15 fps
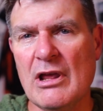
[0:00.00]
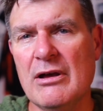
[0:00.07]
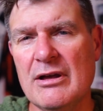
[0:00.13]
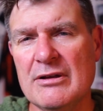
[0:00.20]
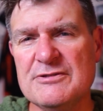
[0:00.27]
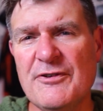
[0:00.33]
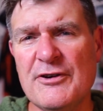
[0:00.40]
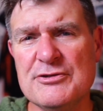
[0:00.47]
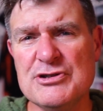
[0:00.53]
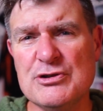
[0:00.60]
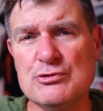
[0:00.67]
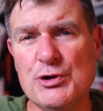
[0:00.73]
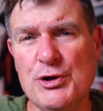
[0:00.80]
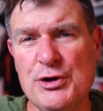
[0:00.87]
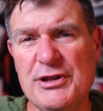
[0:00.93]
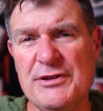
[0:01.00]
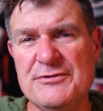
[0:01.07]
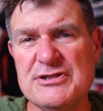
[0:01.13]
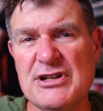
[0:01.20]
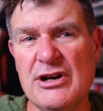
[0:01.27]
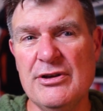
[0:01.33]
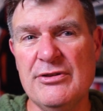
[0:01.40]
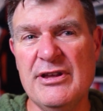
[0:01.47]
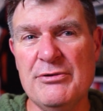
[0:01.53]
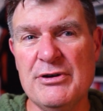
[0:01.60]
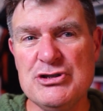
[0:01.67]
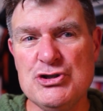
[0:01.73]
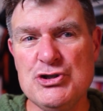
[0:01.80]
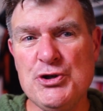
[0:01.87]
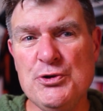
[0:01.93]
As far as alternatives go, there are
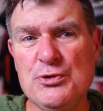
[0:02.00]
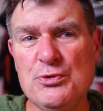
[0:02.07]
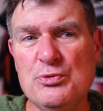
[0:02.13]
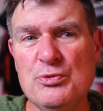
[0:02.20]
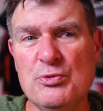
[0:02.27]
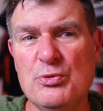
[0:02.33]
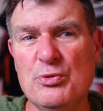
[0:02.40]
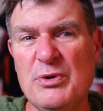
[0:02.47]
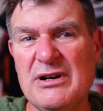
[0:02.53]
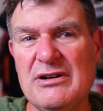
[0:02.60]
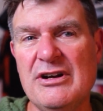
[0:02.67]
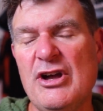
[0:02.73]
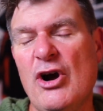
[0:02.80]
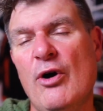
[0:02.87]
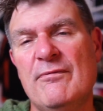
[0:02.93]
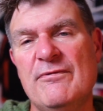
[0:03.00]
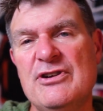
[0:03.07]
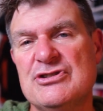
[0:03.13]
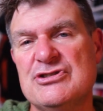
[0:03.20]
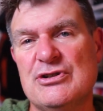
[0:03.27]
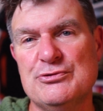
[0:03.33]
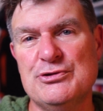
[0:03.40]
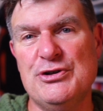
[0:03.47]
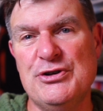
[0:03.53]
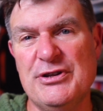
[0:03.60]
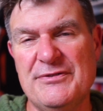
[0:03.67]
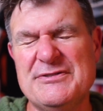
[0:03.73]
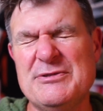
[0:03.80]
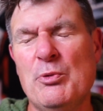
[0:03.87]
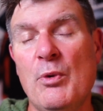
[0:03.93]
two really obvious
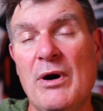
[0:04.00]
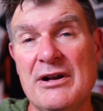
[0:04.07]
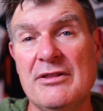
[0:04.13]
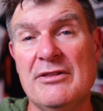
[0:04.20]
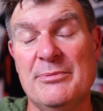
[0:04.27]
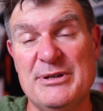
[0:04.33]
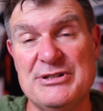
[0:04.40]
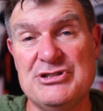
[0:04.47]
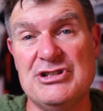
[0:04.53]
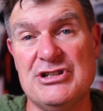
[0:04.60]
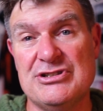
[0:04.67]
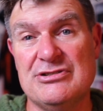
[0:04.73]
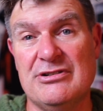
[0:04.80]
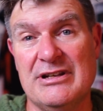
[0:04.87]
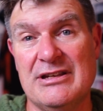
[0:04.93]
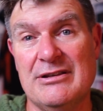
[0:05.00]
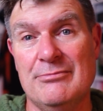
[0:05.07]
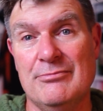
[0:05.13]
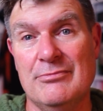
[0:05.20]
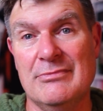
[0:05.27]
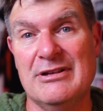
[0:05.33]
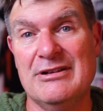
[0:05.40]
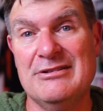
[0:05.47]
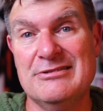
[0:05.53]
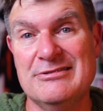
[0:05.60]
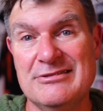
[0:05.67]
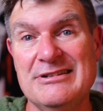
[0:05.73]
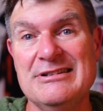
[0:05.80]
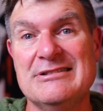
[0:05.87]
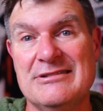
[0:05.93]
alternatives, and one of them is just like
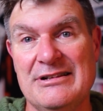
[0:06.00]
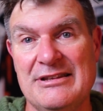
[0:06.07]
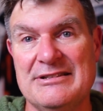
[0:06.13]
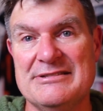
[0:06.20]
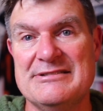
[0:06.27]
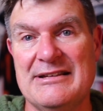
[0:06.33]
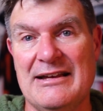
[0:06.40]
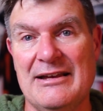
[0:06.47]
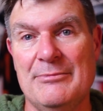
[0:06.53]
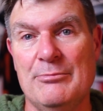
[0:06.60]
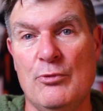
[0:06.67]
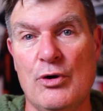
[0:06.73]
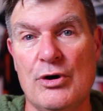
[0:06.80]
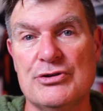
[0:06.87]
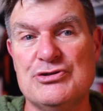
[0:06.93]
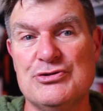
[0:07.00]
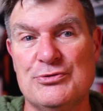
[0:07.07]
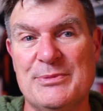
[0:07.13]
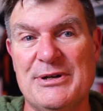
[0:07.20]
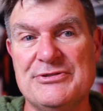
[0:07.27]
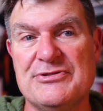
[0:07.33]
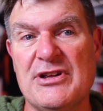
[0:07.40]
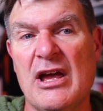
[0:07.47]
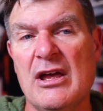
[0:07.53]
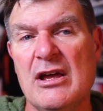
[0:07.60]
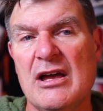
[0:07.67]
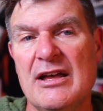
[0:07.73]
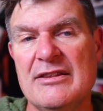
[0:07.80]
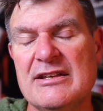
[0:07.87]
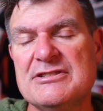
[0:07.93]
clearly the same watch almost,
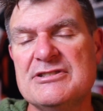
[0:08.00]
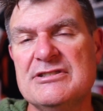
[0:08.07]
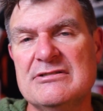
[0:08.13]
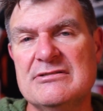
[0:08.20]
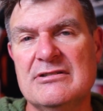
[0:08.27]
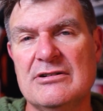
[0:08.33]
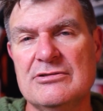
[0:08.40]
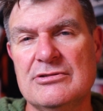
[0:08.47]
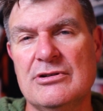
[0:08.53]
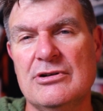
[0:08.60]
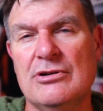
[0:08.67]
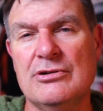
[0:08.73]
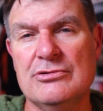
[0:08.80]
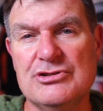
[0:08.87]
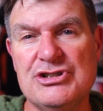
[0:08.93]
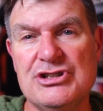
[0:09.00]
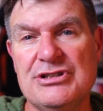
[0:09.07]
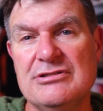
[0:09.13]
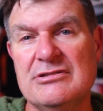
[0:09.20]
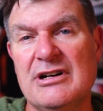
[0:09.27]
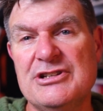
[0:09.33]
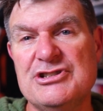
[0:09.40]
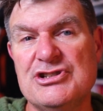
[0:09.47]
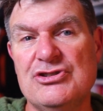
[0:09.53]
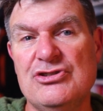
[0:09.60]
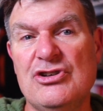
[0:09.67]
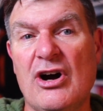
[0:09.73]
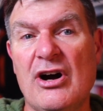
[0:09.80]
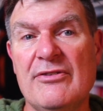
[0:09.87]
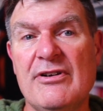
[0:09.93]
and that's the Longines Legend
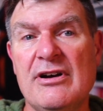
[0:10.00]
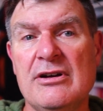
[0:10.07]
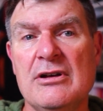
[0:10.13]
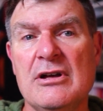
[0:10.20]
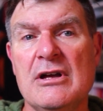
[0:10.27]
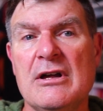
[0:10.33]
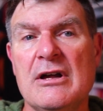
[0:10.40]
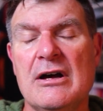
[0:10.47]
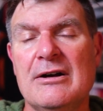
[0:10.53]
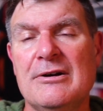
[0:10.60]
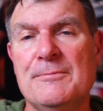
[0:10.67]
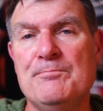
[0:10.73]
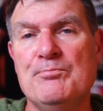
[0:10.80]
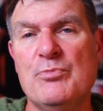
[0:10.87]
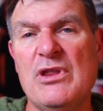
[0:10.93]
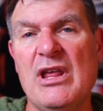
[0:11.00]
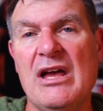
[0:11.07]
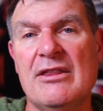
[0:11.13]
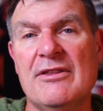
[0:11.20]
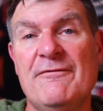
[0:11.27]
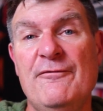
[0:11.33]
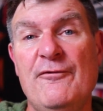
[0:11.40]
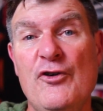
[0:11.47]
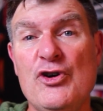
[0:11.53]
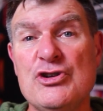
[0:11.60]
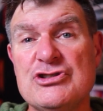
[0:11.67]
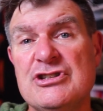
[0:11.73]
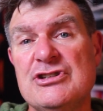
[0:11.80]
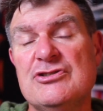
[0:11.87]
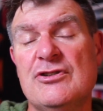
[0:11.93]
Diver. Now the
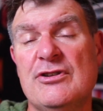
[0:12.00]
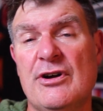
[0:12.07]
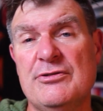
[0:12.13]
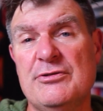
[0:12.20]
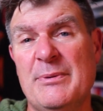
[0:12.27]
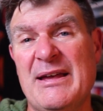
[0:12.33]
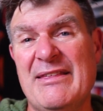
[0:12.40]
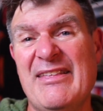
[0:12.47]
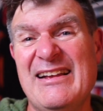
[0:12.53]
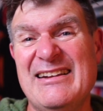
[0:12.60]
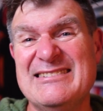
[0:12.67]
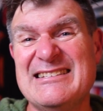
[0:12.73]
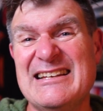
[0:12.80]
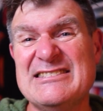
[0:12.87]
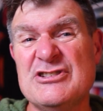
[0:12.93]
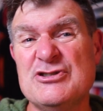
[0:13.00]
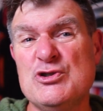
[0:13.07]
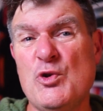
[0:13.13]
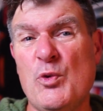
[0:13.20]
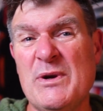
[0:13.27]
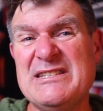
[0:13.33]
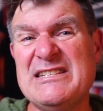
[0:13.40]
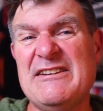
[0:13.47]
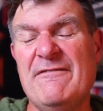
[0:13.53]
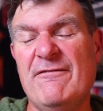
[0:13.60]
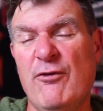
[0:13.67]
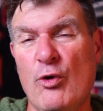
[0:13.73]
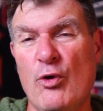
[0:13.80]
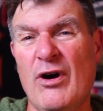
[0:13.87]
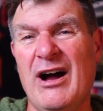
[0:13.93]
first thing to note about that is that's a
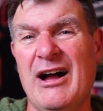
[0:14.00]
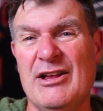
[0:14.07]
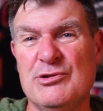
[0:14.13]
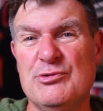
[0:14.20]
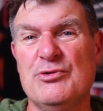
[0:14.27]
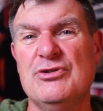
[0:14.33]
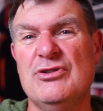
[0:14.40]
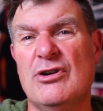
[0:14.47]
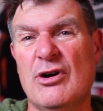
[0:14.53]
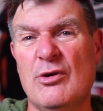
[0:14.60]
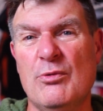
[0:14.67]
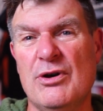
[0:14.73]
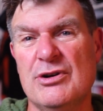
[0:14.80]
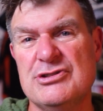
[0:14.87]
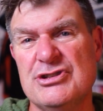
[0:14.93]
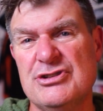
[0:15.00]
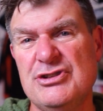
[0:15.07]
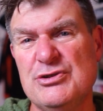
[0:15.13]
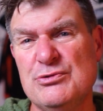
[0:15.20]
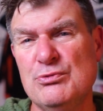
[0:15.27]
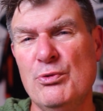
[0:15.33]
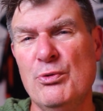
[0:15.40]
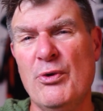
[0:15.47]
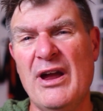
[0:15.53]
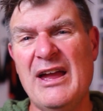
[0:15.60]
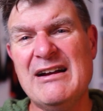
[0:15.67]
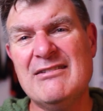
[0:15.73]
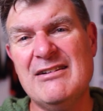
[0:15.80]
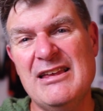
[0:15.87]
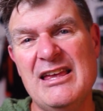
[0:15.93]
$2,400 watch, and you'll
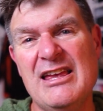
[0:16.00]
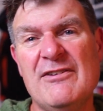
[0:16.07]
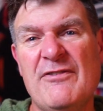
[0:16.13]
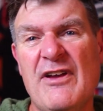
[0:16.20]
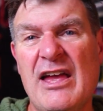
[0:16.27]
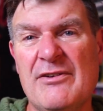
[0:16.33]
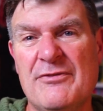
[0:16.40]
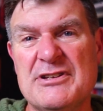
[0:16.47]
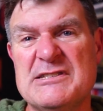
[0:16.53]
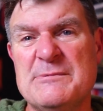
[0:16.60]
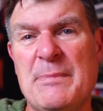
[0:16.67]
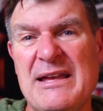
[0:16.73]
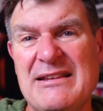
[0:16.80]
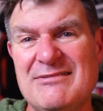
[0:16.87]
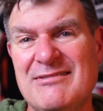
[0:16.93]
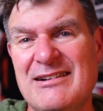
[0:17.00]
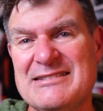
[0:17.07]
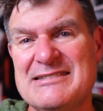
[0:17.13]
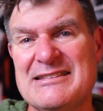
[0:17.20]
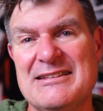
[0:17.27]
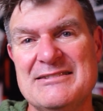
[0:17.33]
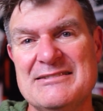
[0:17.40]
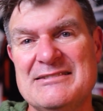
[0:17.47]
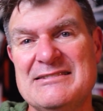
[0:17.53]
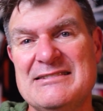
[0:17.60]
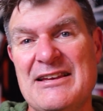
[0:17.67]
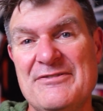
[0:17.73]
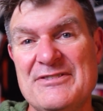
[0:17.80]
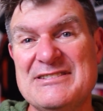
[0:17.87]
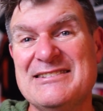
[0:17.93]
rarely if ever spend less than
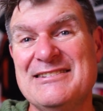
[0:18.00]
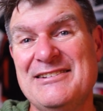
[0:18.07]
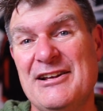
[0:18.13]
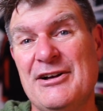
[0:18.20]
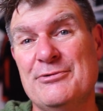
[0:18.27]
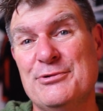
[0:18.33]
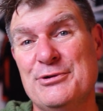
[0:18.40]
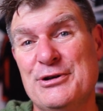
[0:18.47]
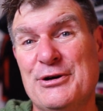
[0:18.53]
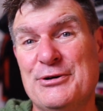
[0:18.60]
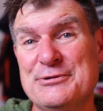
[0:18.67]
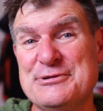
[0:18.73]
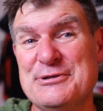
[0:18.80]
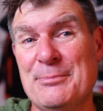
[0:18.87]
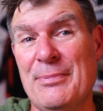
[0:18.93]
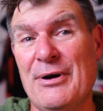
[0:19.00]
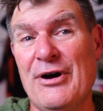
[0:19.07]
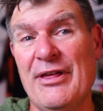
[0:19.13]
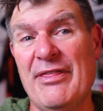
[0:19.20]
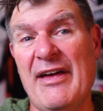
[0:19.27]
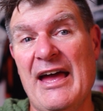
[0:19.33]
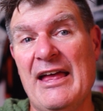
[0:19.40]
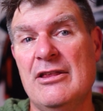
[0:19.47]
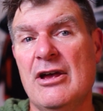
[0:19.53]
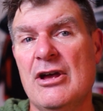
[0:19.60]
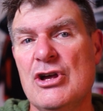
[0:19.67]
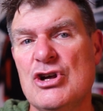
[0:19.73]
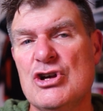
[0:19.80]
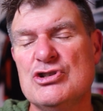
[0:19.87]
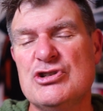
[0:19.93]
$1,700 to buy that.
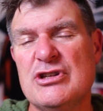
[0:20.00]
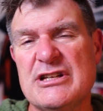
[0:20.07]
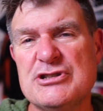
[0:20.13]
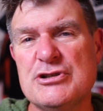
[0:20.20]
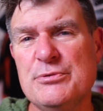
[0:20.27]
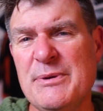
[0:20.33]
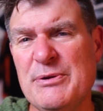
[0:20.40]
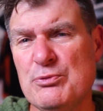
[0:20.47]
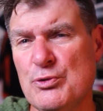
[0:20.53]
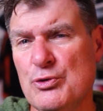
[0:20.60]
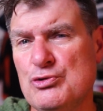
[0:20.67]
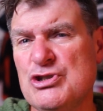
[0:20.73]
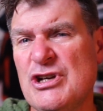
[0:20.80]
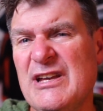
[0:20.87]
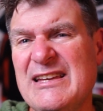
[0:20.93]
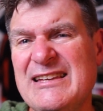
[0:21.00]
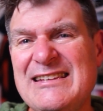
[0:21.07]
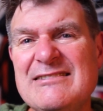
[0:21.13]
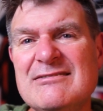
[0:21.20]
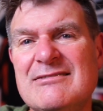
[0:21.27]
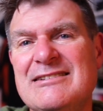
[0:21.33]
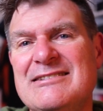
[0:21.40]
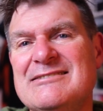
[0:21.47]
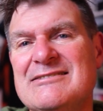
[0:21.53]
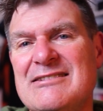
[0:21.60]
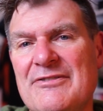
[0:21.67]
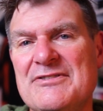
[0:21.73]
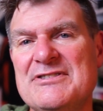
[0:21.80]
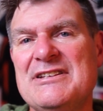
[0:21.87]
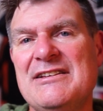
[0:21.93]
So that's going to be routinely
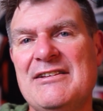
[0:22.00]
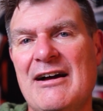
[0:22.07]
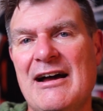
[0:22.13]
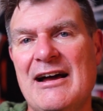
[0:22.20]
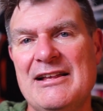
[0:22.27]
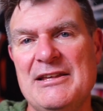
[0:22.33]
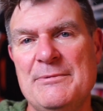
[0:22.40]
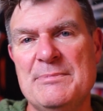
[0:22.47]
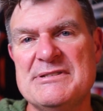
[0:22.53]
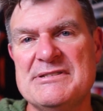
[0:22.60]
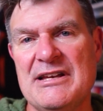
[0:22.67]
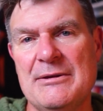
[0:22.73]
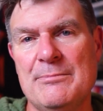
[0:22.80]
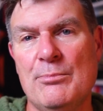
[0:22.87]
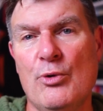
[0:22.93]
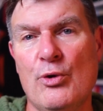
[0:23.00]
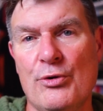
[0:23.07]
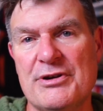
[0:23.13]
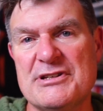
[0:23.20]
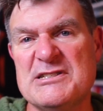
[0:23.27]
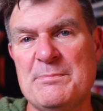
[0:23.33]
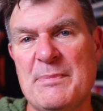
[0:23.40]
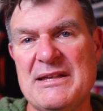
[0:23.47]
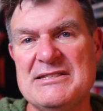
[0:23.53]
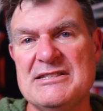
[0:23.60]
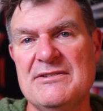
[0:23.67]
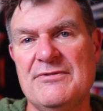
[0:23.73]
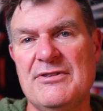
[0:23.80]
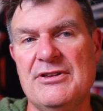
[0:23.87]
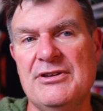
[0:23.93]
70 to 80% more
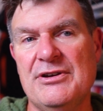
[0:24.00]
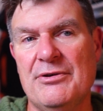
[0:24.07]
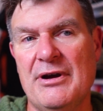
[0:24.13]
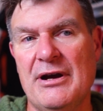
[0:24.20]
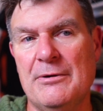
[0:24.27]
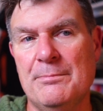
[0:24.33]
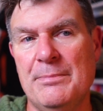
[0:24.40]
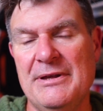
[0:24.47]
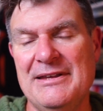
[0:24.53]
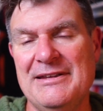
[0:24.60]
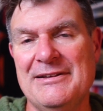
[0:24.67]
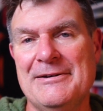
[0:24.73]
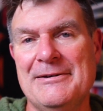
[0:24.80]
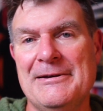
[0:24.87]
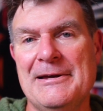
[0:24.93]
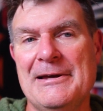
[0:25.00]
expensive than your Alpina.